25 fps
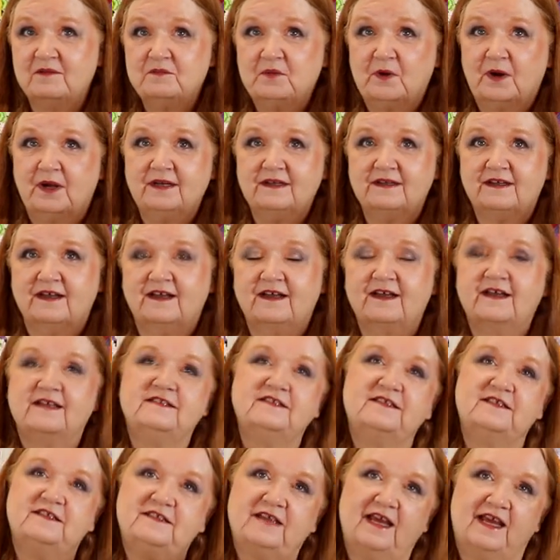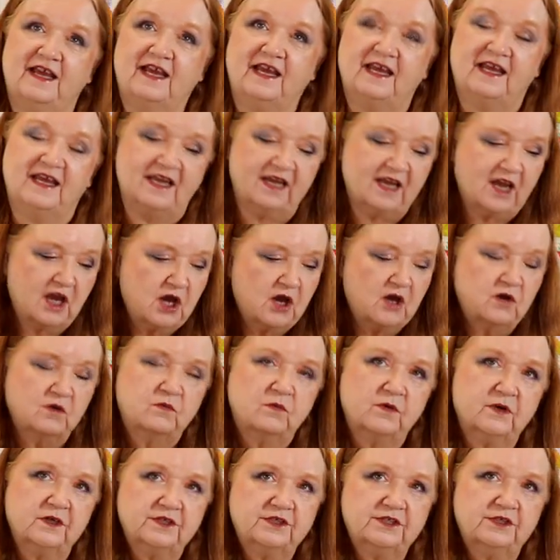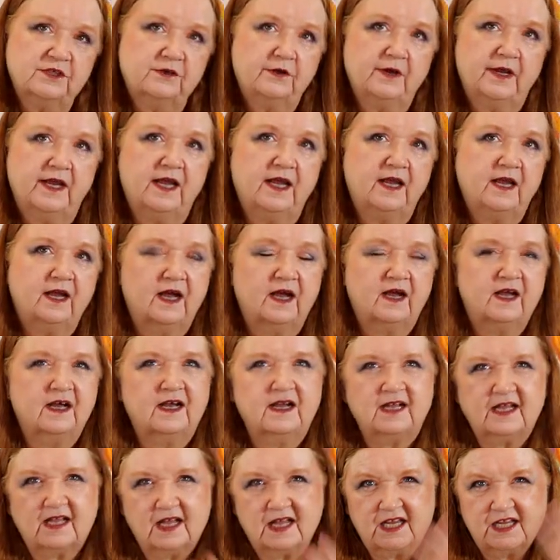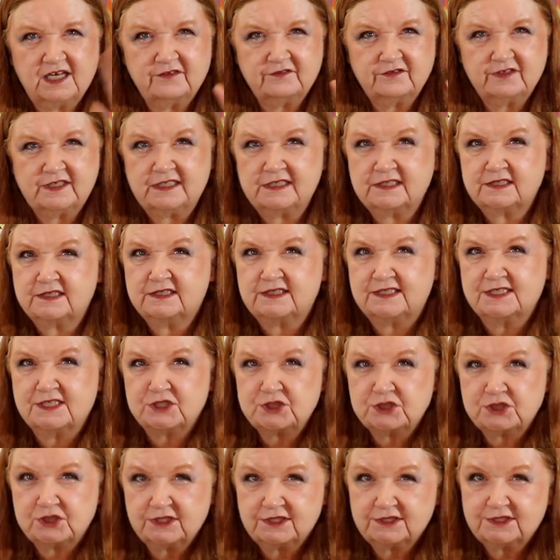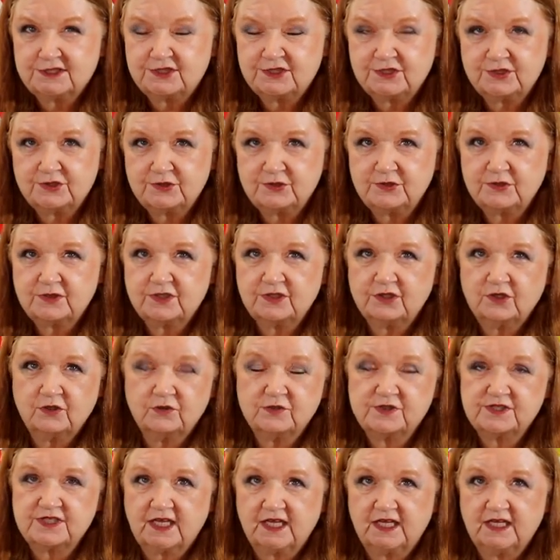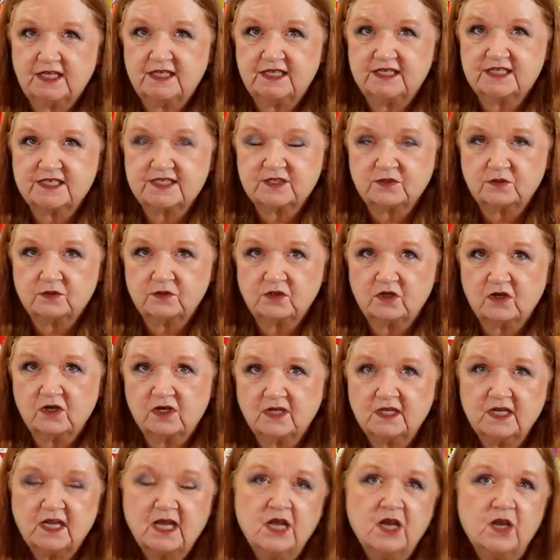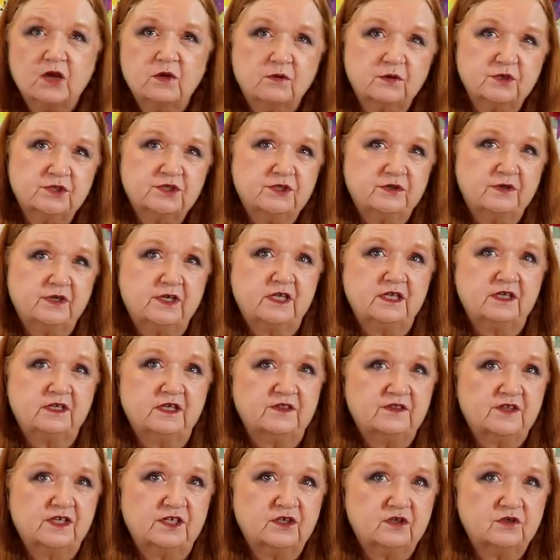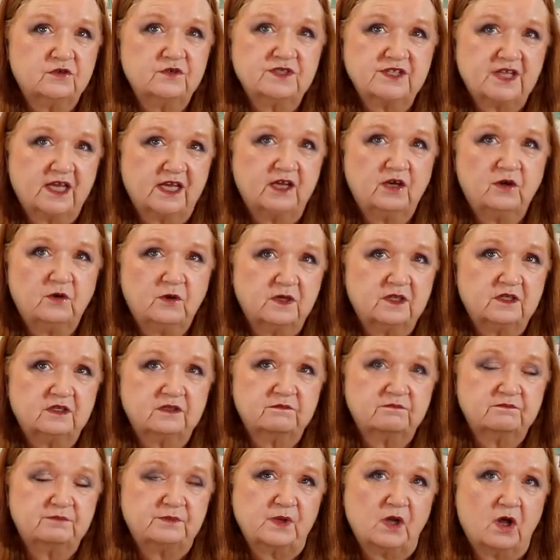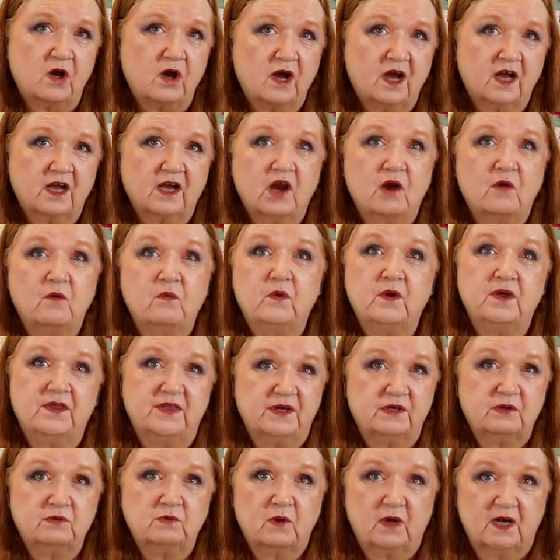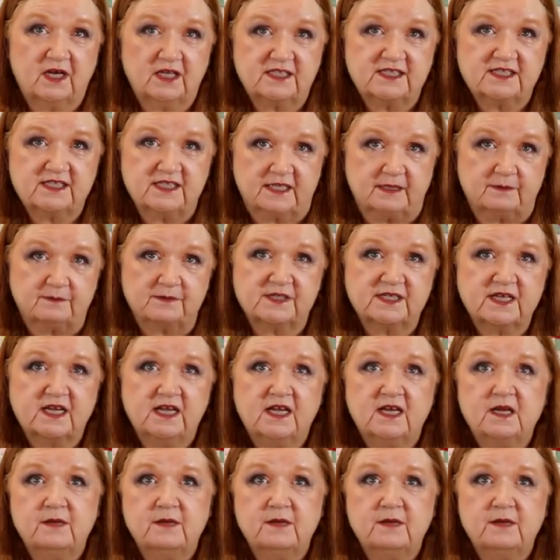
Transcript: I'm Brenda and today we're doing kind of an addition to the Nosegay Sew Along. We're doing the Nosegay Quilt block without y seams